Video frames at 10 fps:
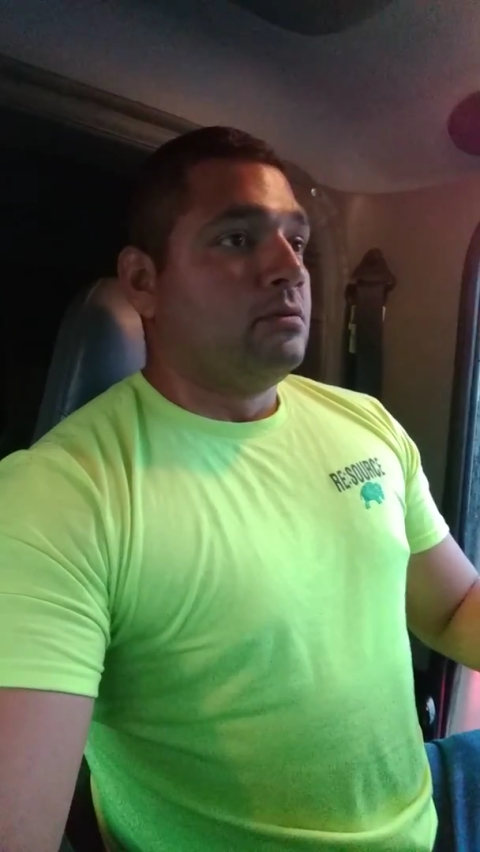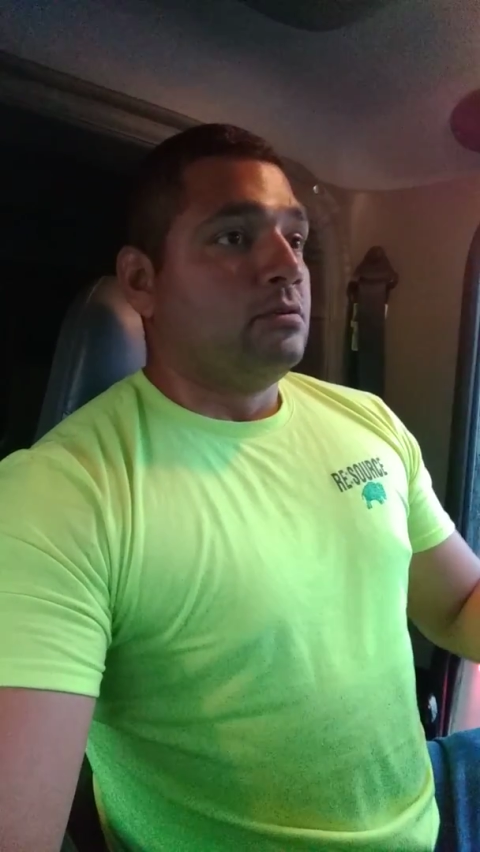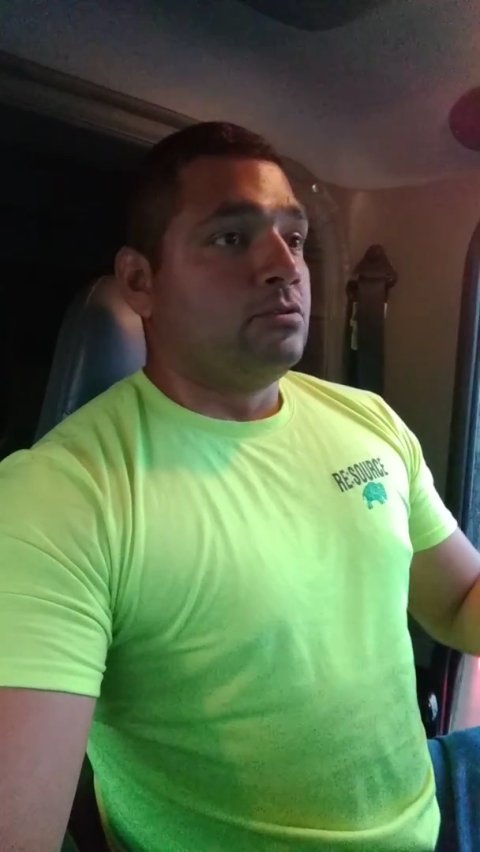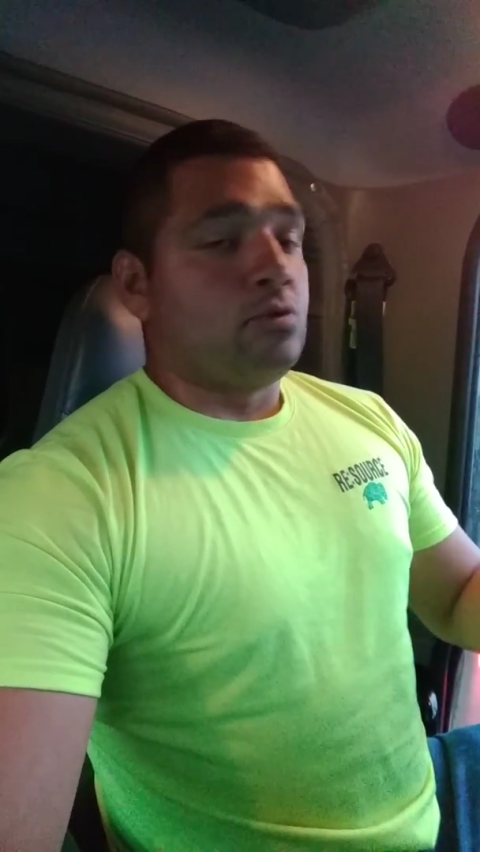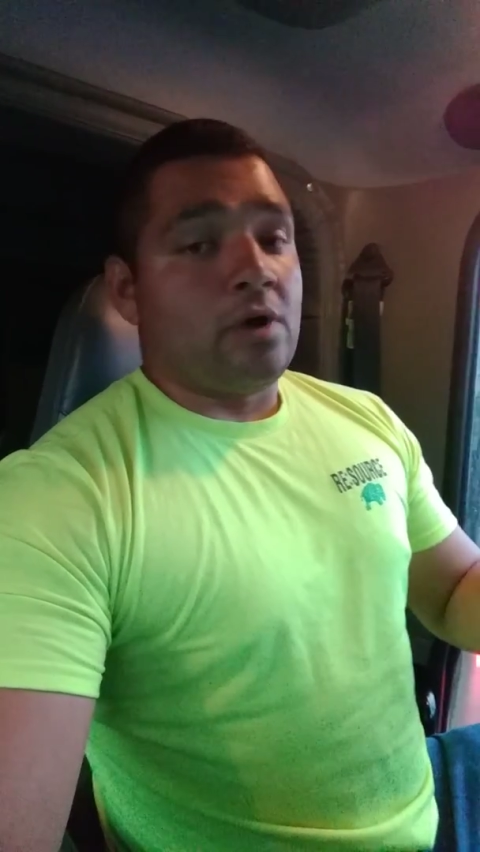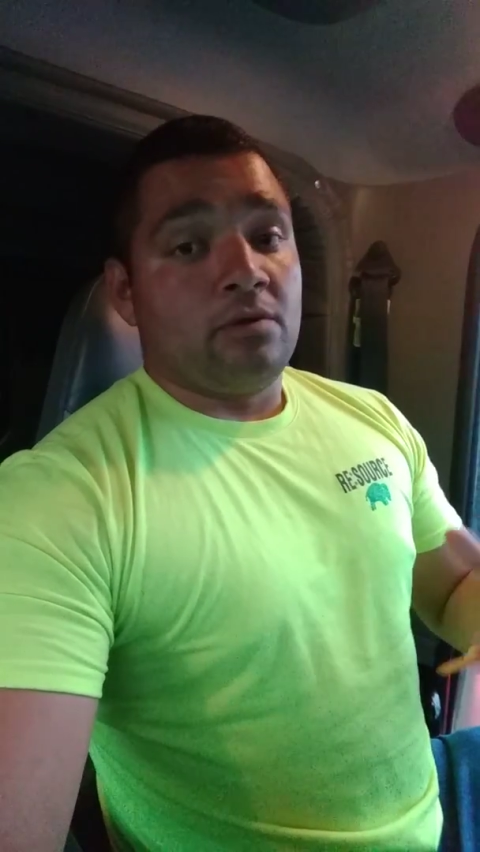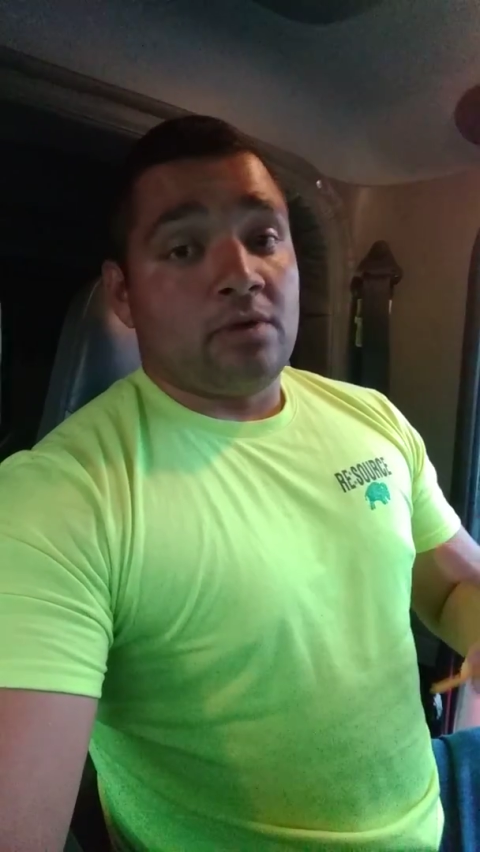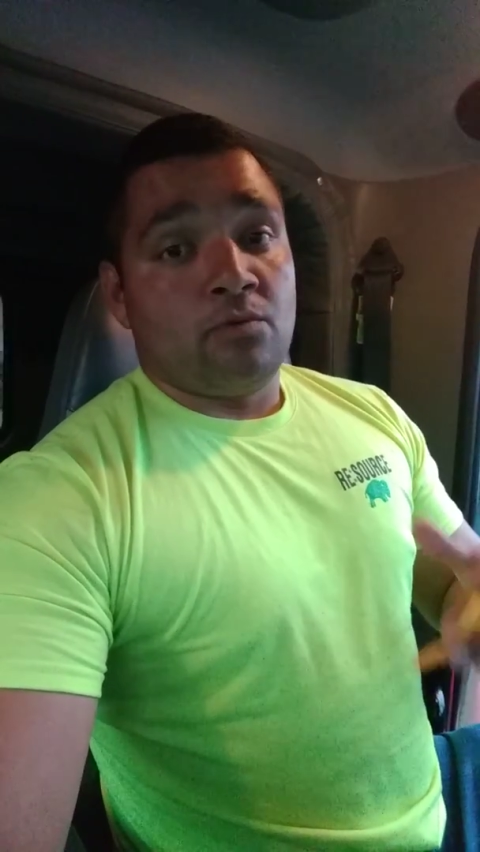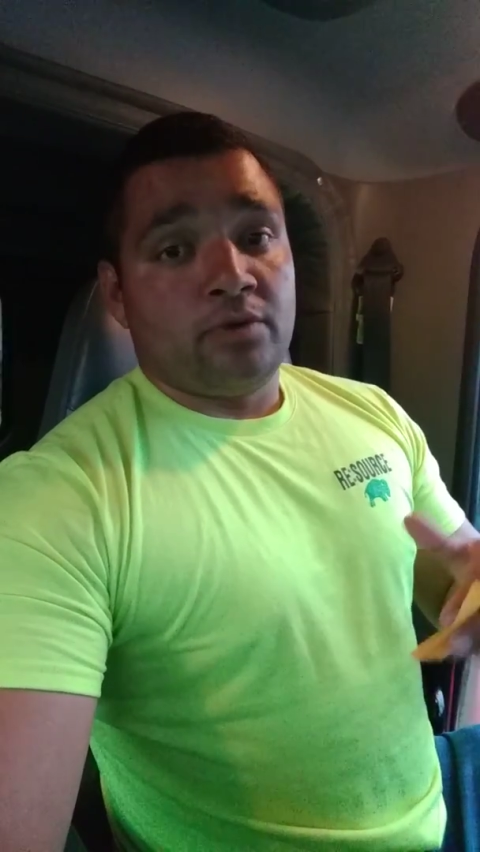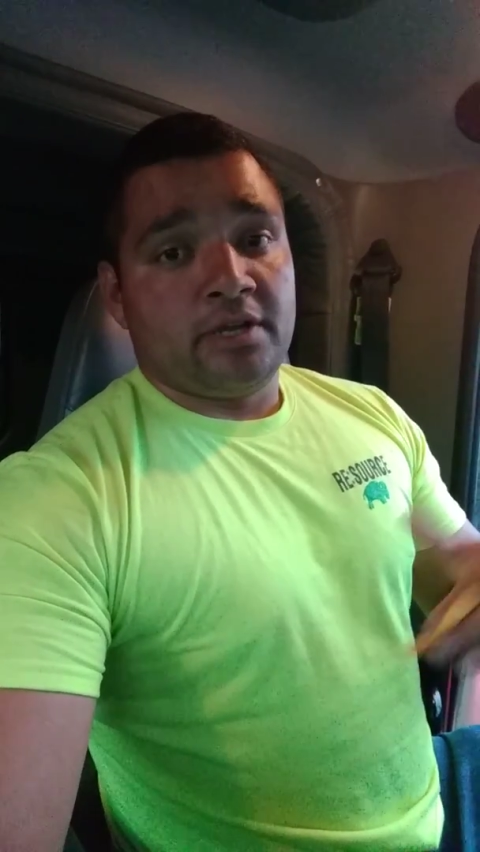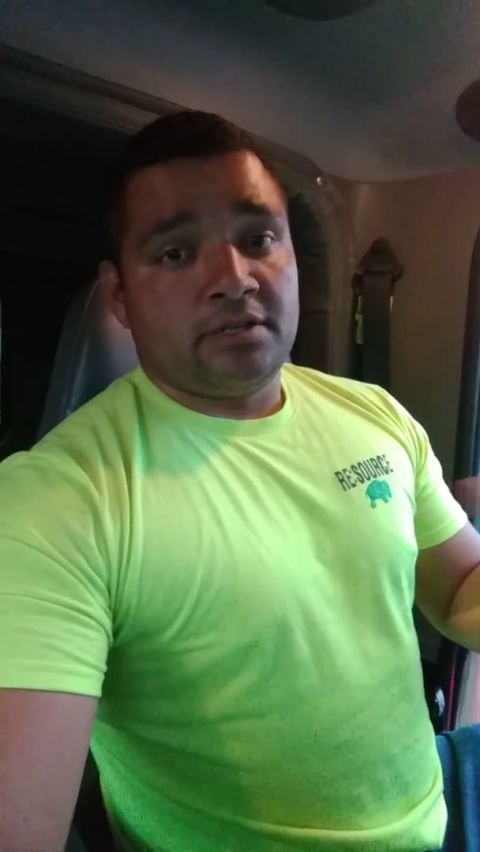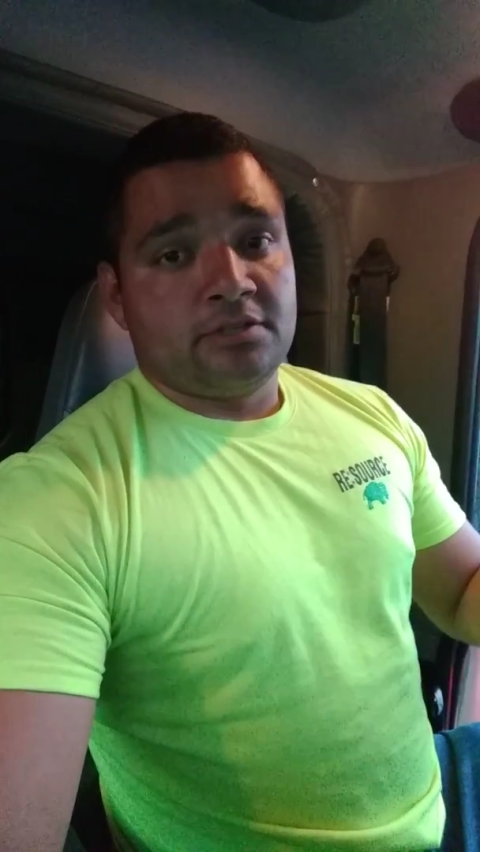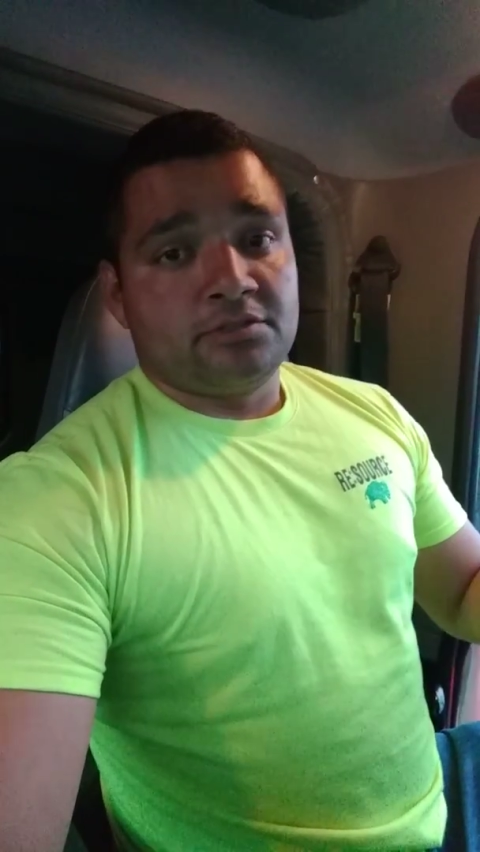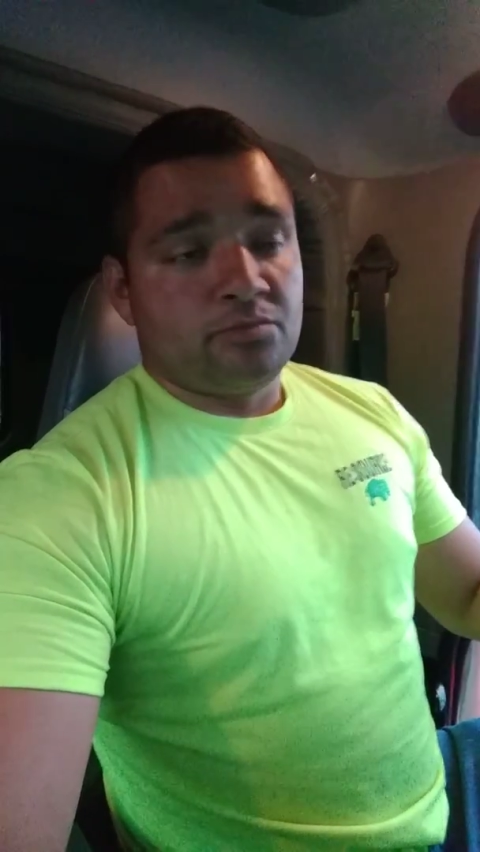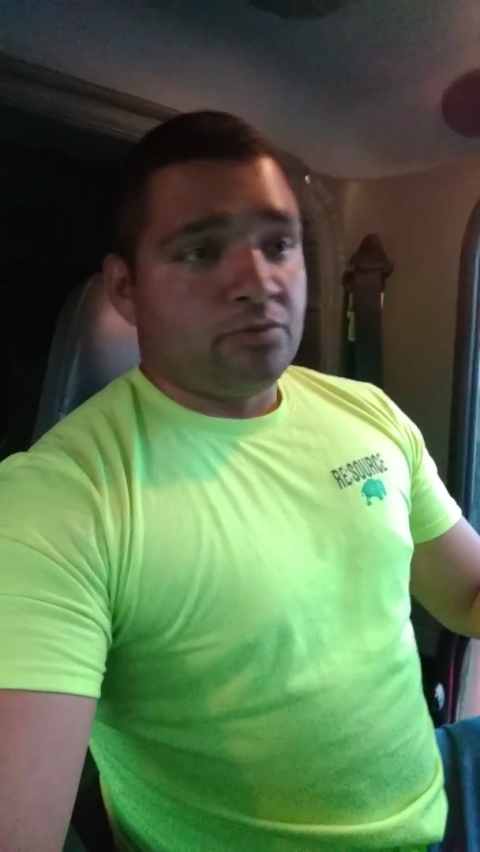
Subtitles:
So I went ahead and did some